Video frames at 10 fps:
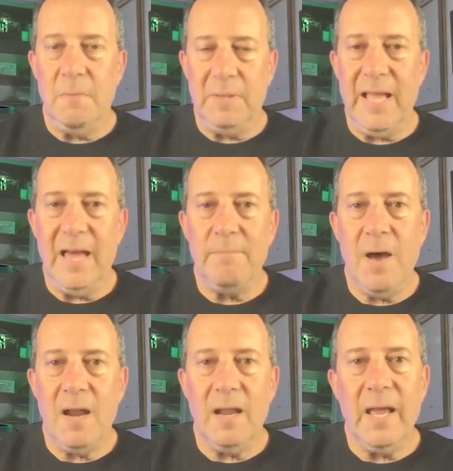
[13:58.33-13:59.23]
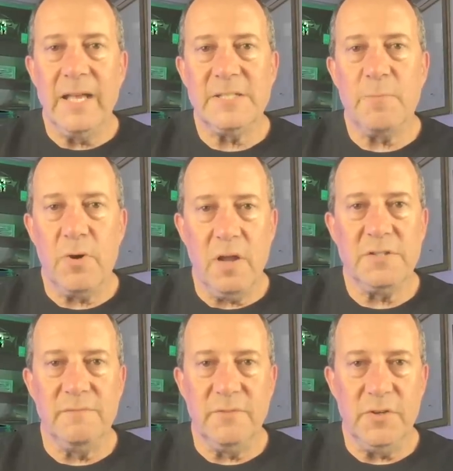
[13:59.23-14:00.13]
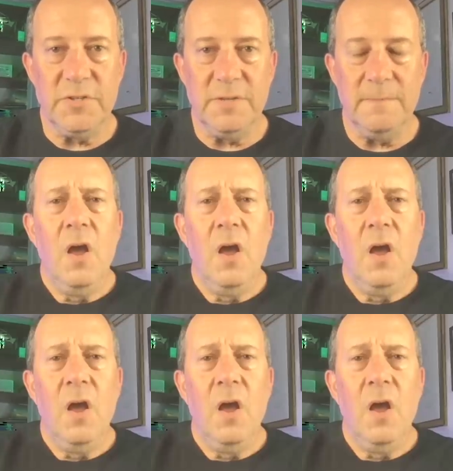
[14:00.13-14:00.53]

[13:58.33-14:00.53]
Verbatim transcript: Plaid Model S production version.